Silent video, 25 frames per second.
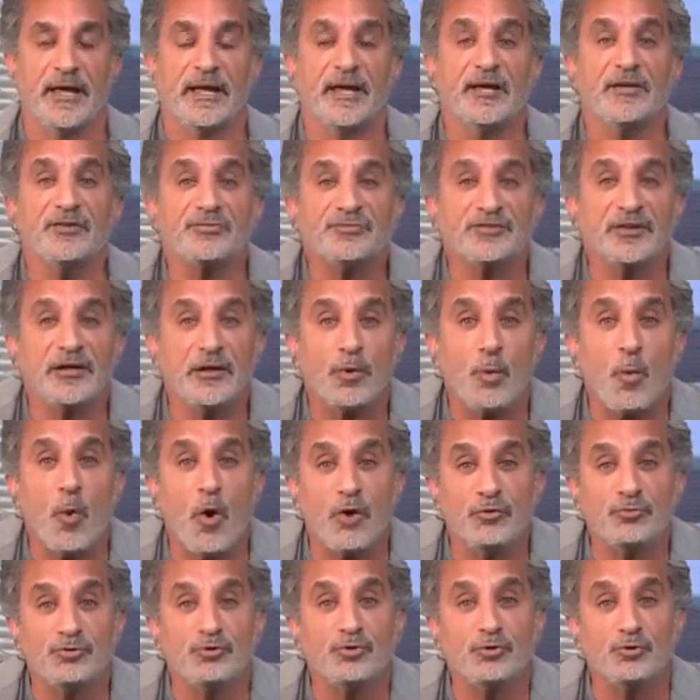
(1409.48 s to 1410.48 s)
Israel
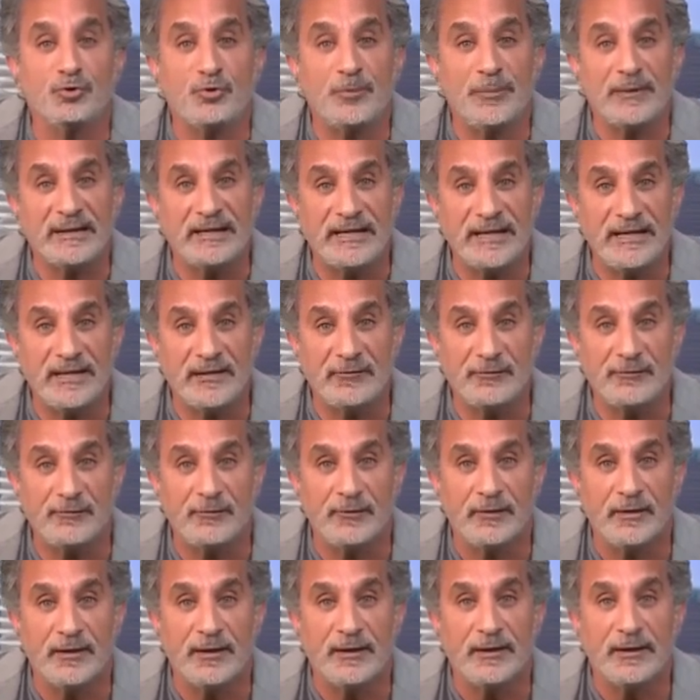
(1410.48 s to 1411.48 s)
wants you to believe
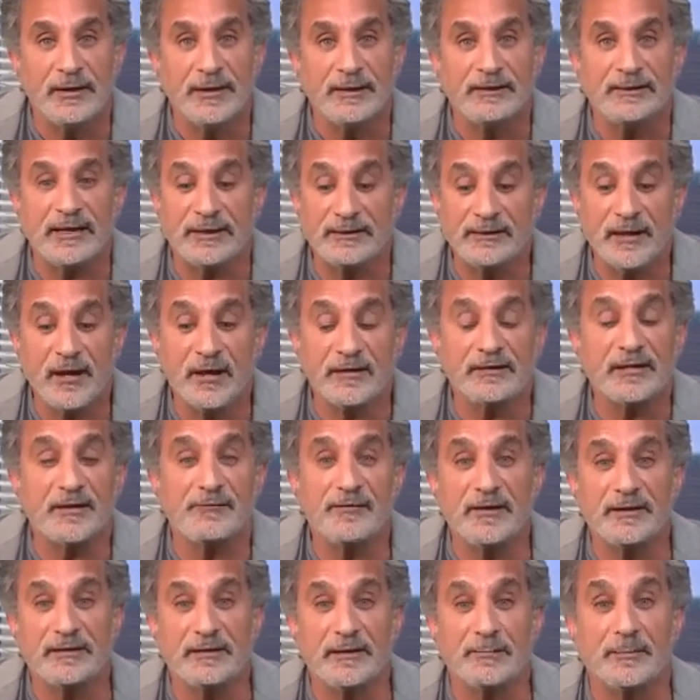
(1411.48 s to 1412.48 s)
that they are the
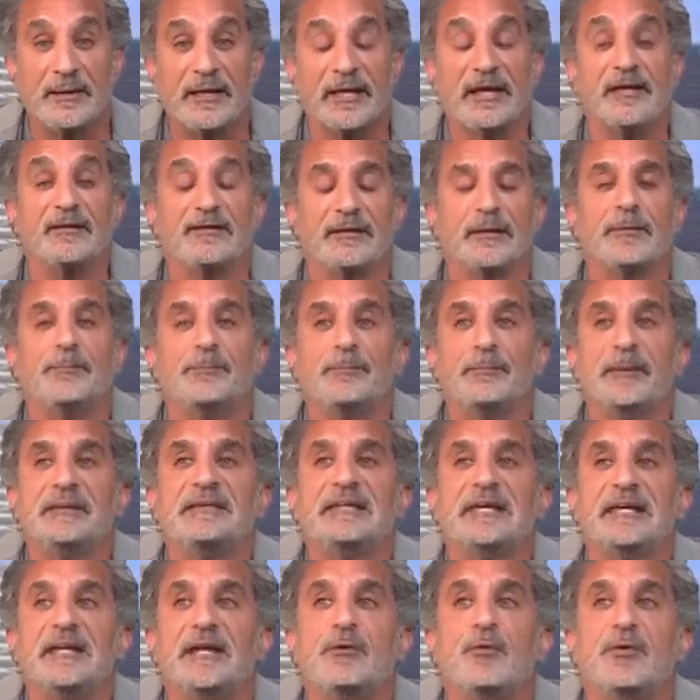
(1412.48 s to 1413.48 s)
victim.
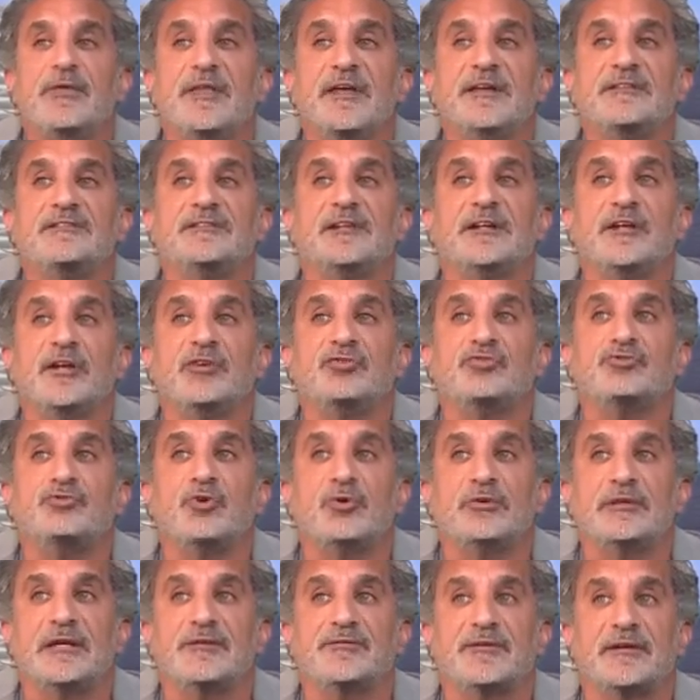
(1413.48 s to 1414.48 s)
Dealing with Israel is
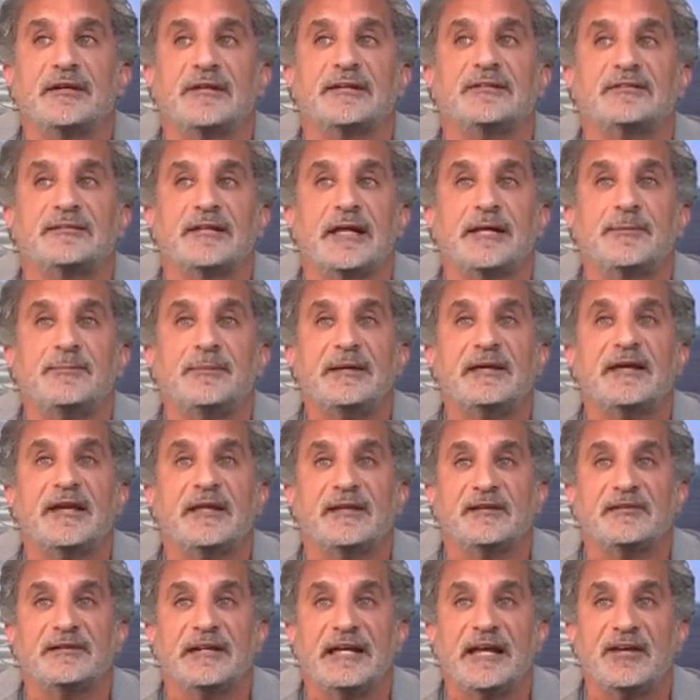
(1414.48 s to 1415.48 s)
so difficult. It's like being
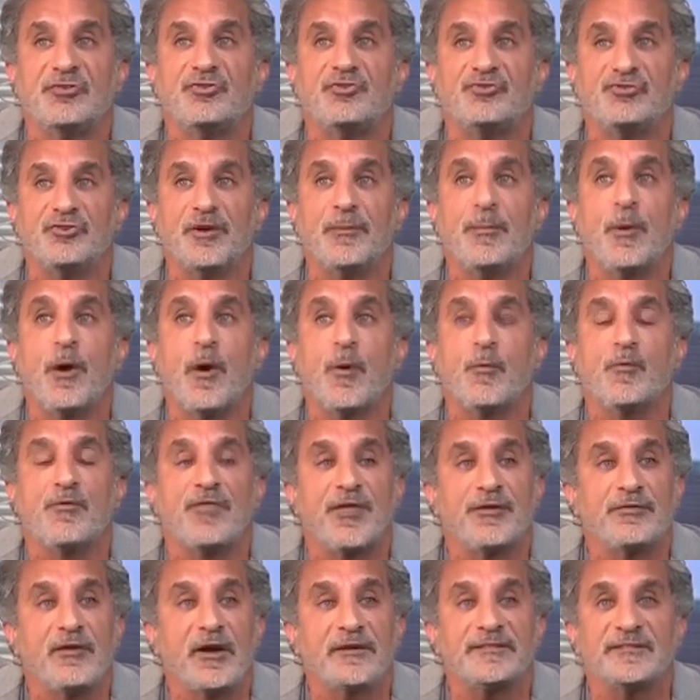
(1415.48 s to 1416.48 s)
in a relationship with
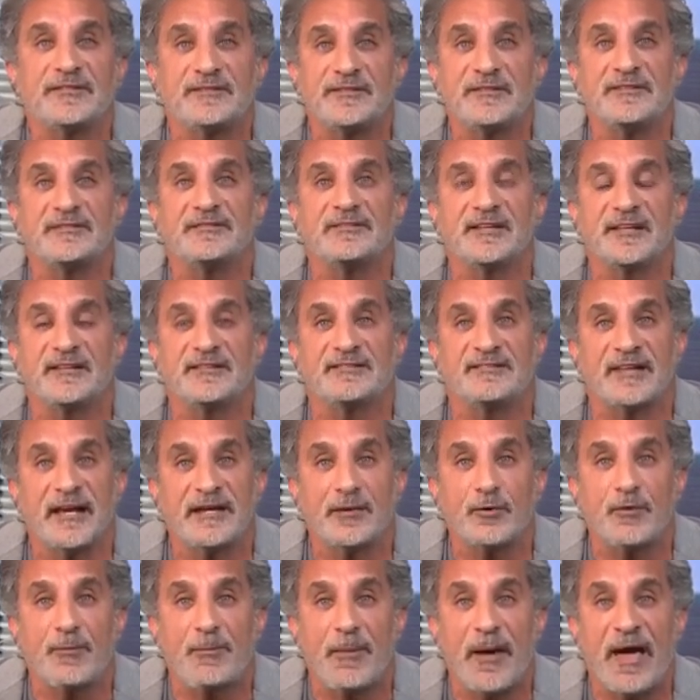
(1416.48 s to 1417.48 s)
a narcissistic
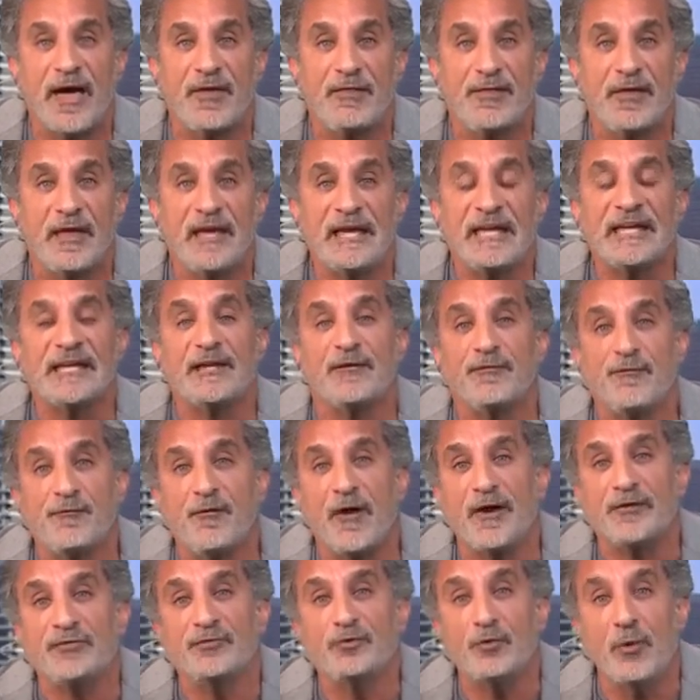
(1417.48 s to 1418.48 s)
psychopath. He
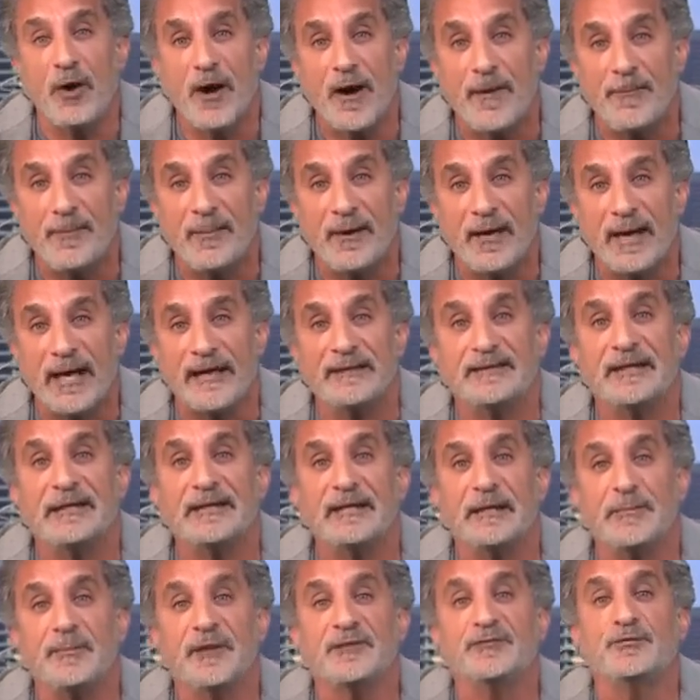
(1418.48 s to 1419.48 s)
fucks you up, and then
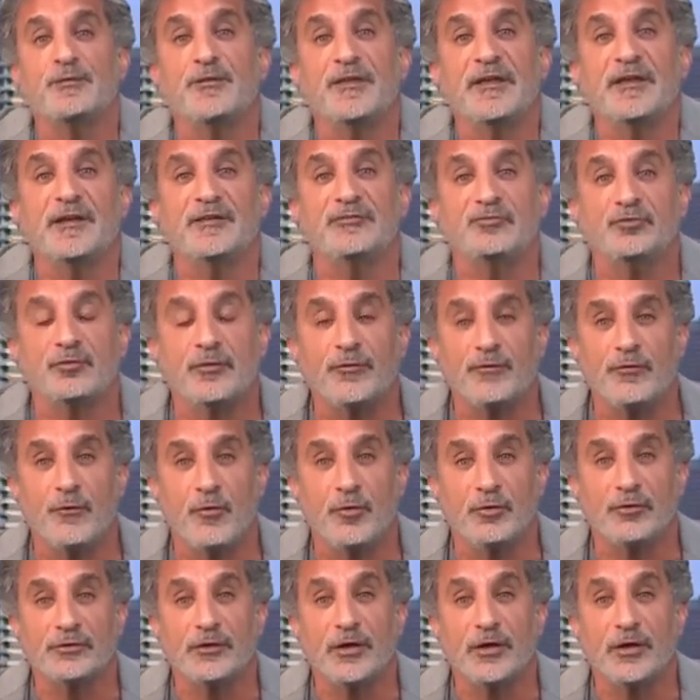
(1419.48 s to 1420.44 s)
he makes you think it's your fault.